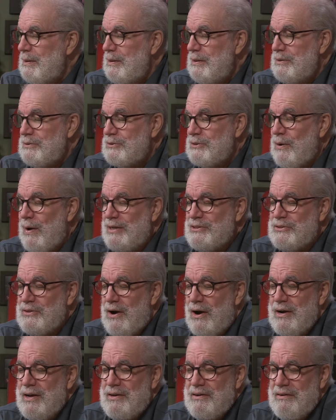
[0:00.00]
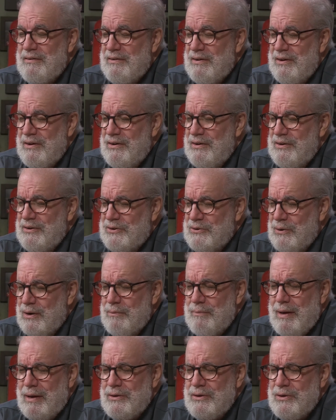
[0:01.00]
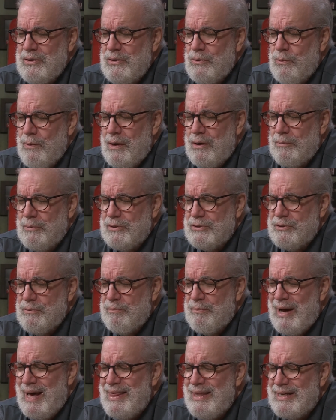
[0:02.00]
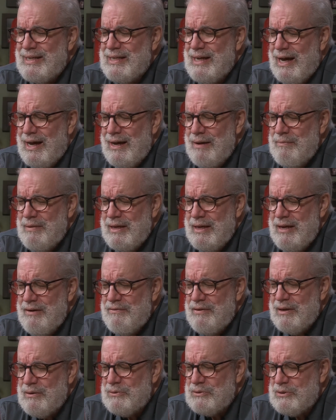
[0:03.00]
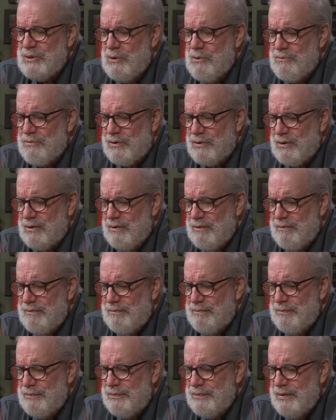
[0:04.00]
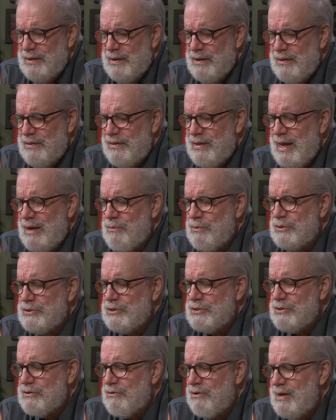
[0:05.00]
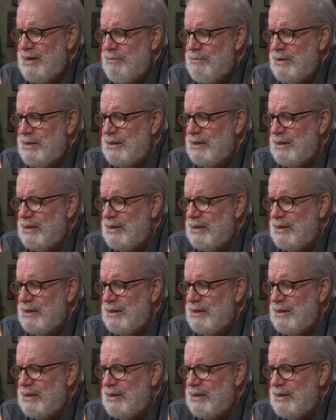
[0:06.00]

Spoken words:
So I started showing them how to do the Welmers. By the time the evening was over, they were screaming,